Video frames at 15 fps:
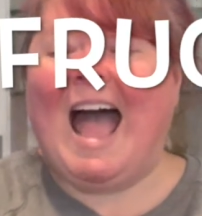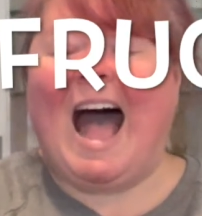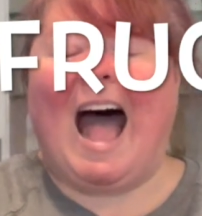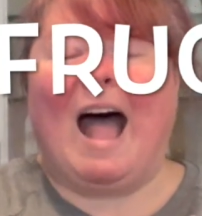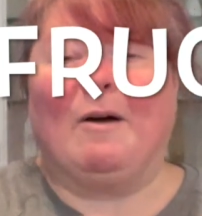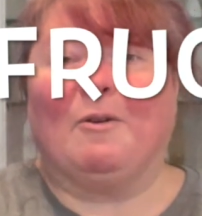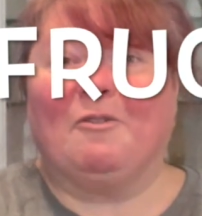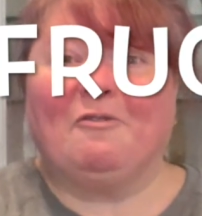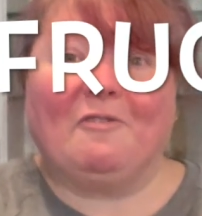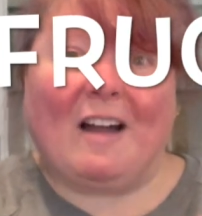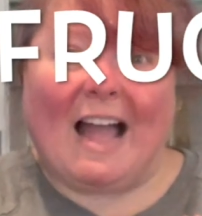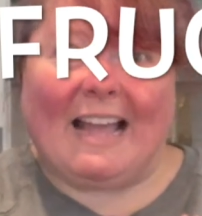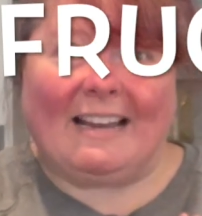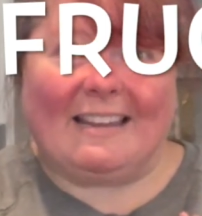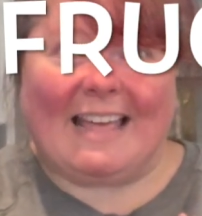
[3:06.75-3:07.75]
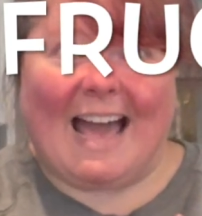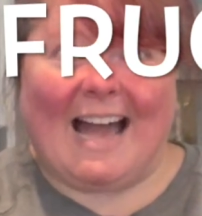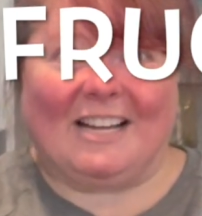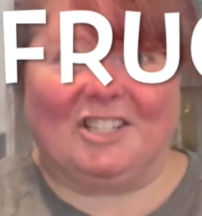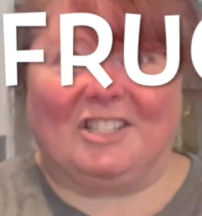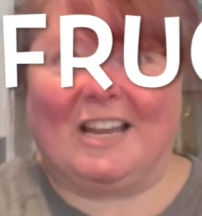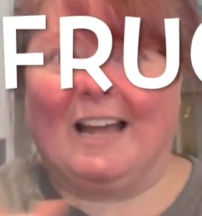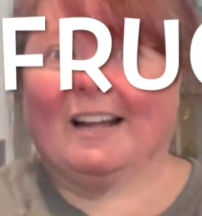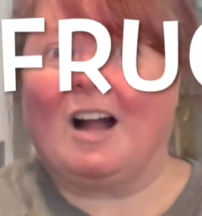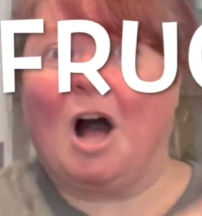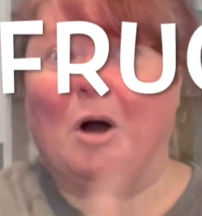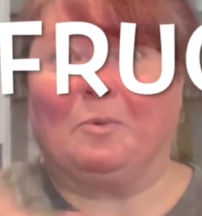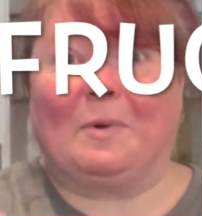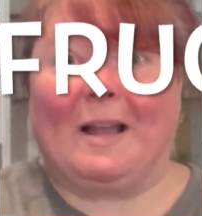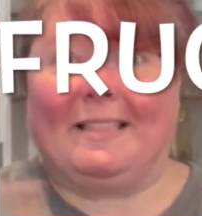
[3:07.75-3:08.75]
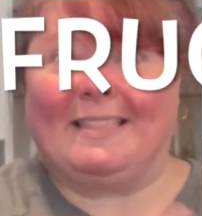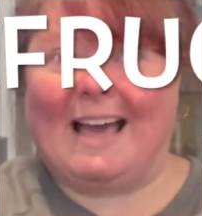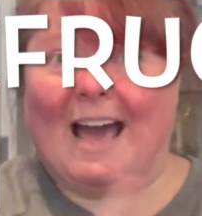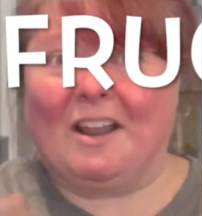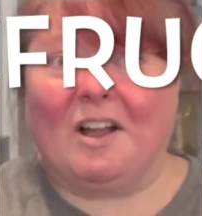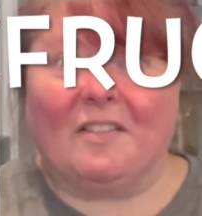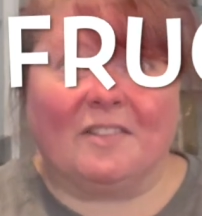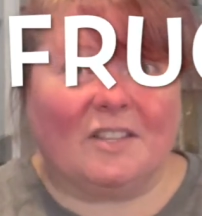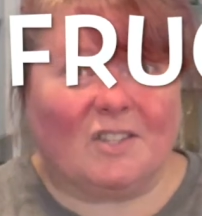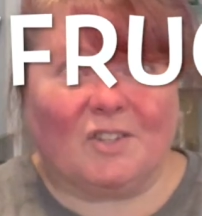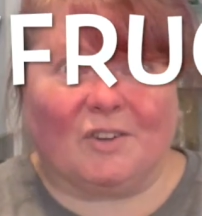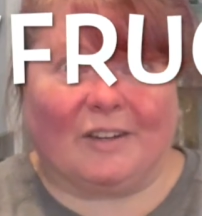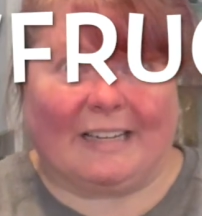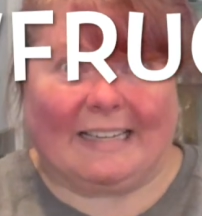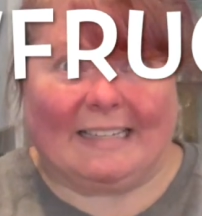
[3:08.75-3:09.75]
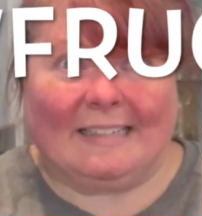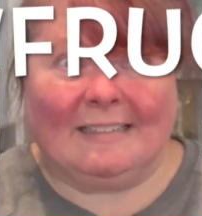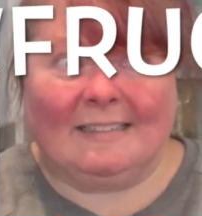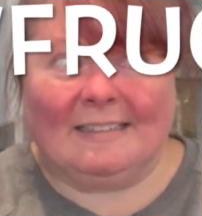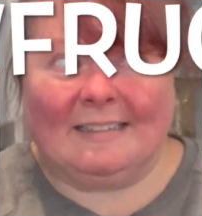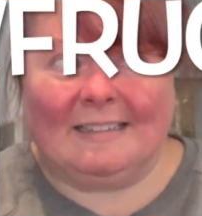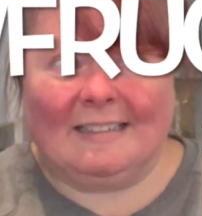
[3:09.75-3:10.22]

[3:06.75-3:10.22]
I'll find the hashtag. I'll write that on the screen.